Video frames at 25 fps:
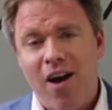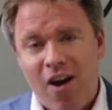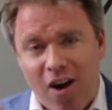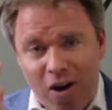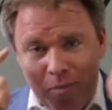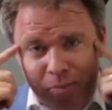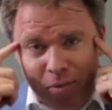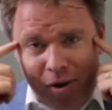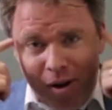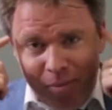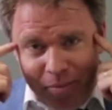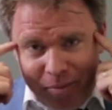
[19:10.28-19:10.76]
Our
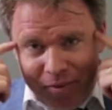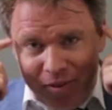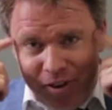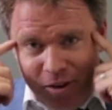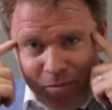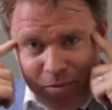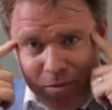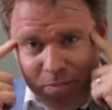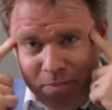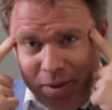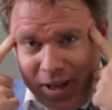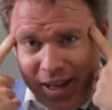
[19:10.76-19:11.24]
problem as
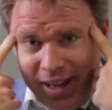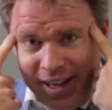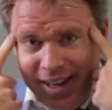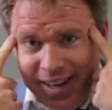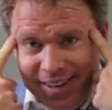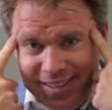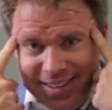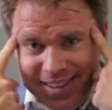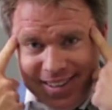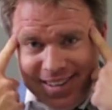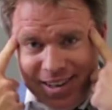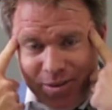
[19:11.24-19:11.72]
human
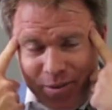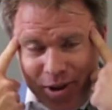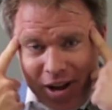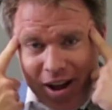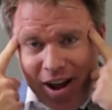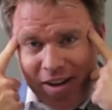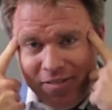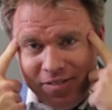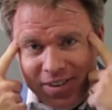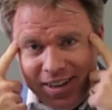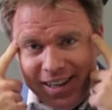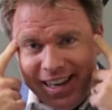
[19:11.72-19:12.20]
beings is that we
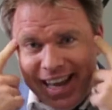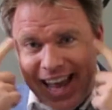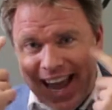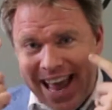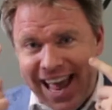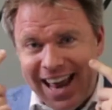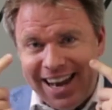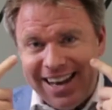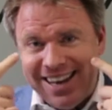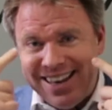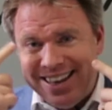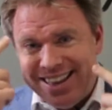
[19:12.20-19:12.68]
often
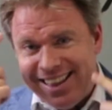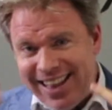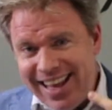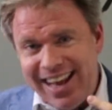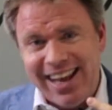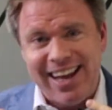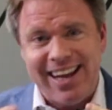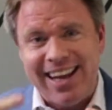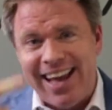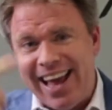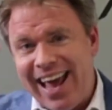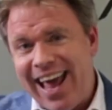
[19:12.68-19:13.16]
can't
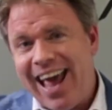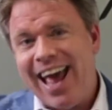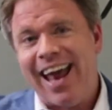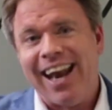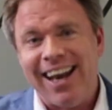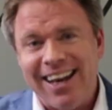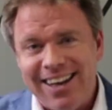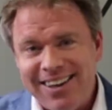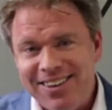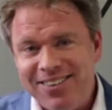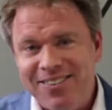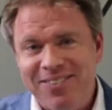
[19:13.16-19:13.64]
think
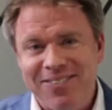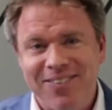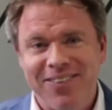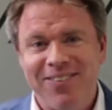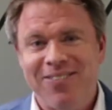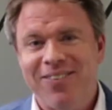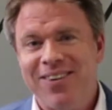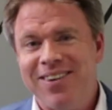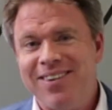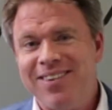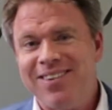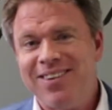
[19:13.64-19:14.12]
ahead.
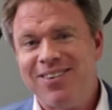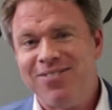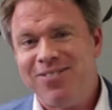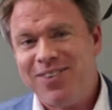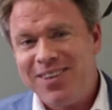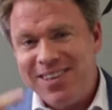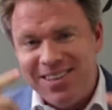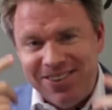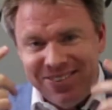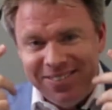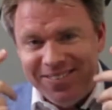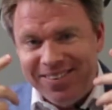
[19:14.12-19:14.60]
We
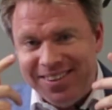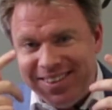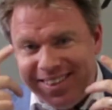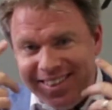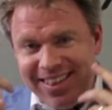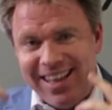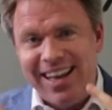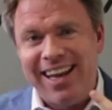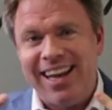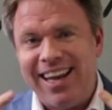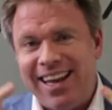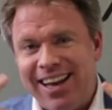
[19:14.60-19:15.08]
don't
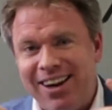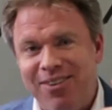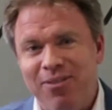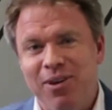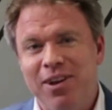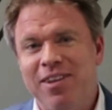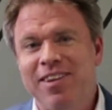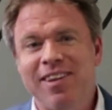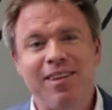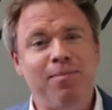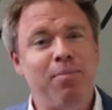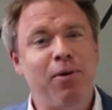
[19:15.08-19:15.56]
think, and
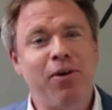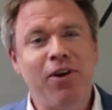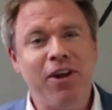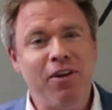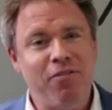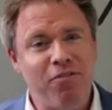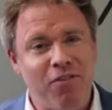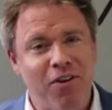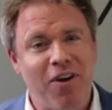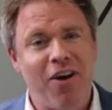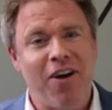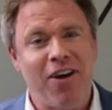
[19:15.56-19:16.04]
it's the burning
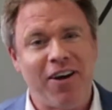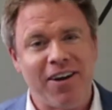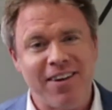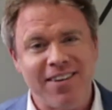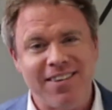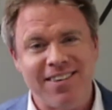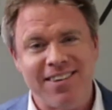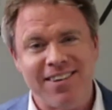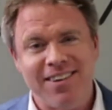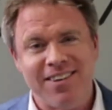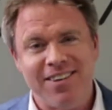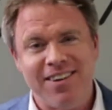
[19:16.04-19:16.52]

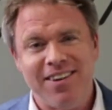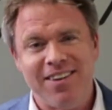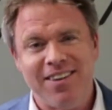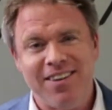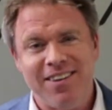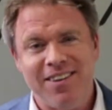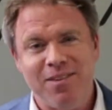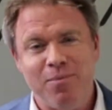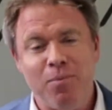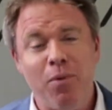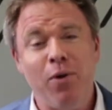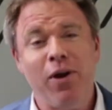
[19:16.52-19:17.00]
frogs and
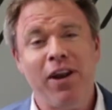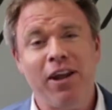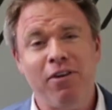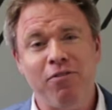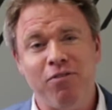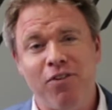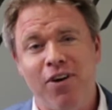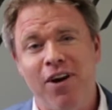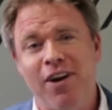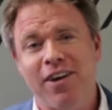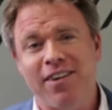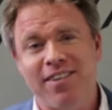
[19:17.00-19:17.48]
the boiling
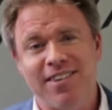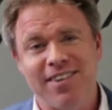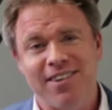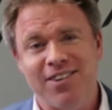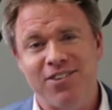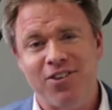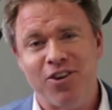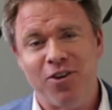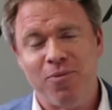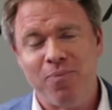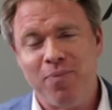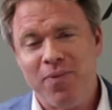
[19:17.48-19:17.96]
frog
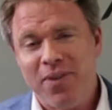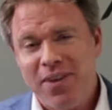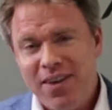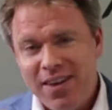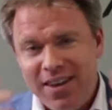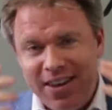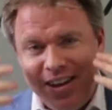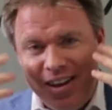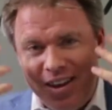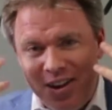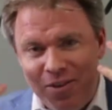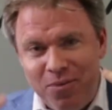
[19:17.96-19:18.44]
syndrome.
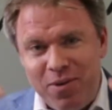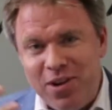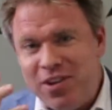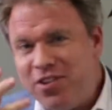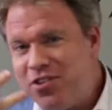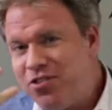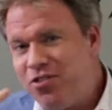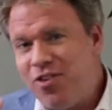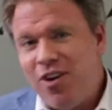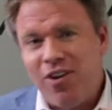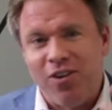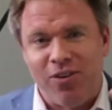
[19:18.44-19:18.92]
We
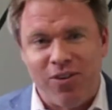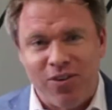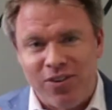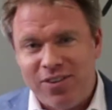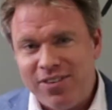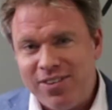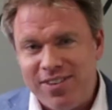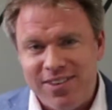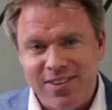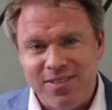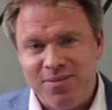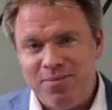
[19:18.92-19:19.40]
struggle
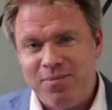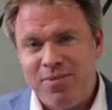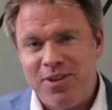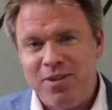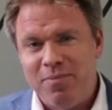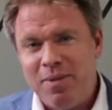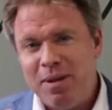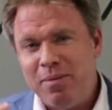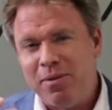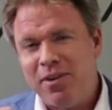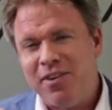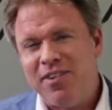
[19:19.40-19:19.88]
to
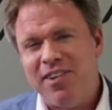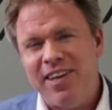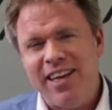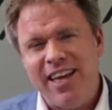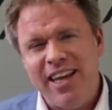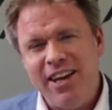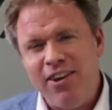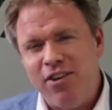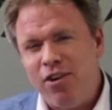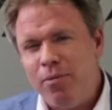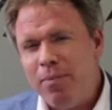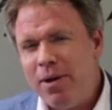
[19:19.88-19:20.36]
be able to see
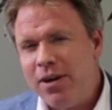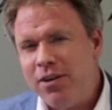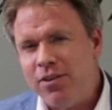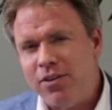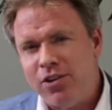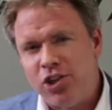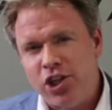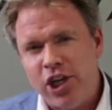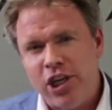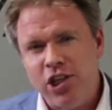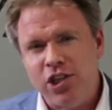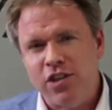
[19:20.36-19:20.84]

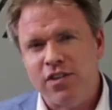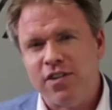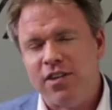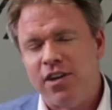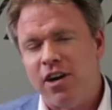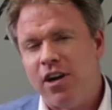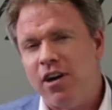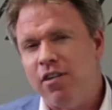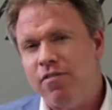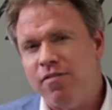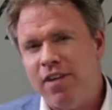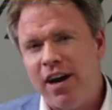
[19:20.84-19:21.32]
incremental changes in
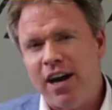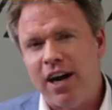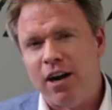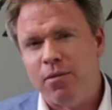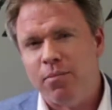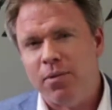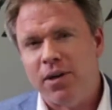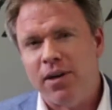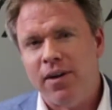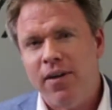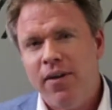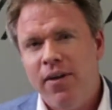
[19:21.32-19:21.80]
our
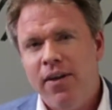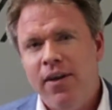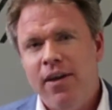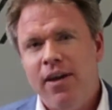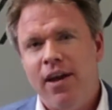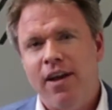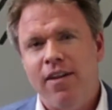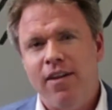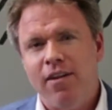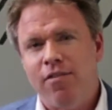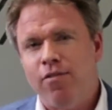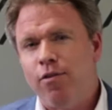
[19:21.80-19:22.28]
environment,
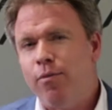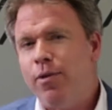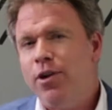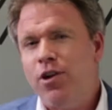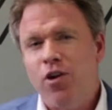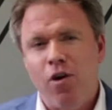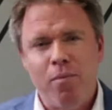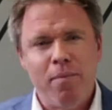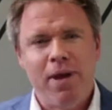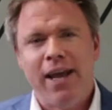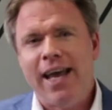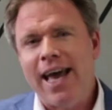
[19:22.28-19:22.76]
and therefore we
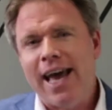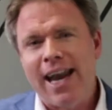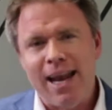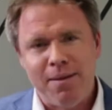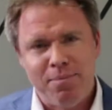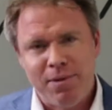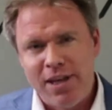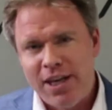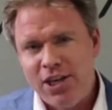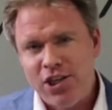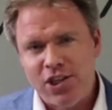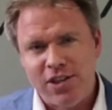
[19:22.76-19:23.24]
don't make
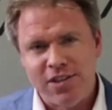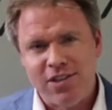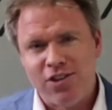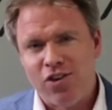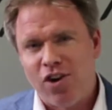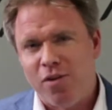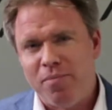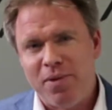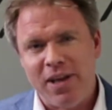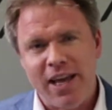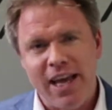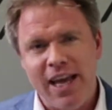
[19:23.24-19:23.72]
adaptations to
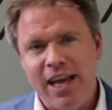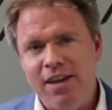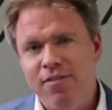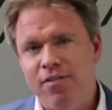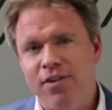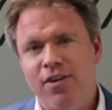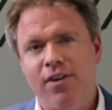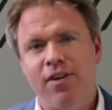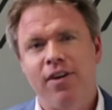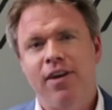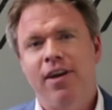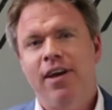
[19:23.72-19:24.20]
our
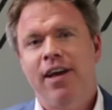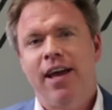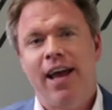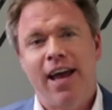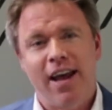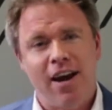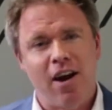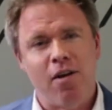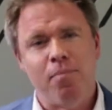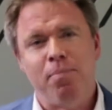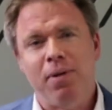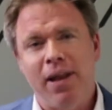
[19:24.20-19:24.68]
behavior
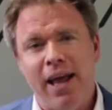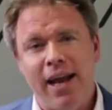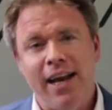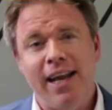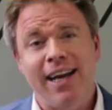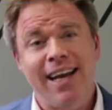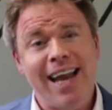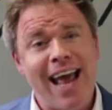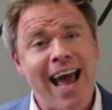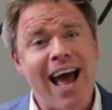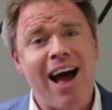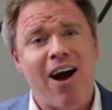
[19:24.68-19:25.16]
and our
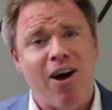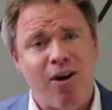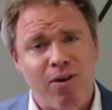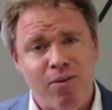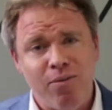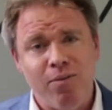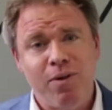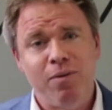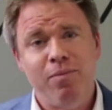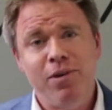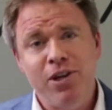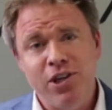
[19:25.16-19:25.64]
planning now
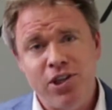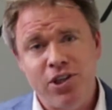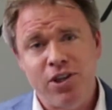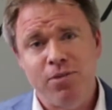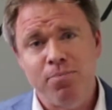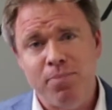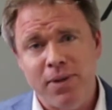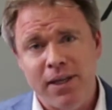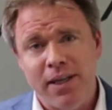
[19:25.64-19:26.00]
when we should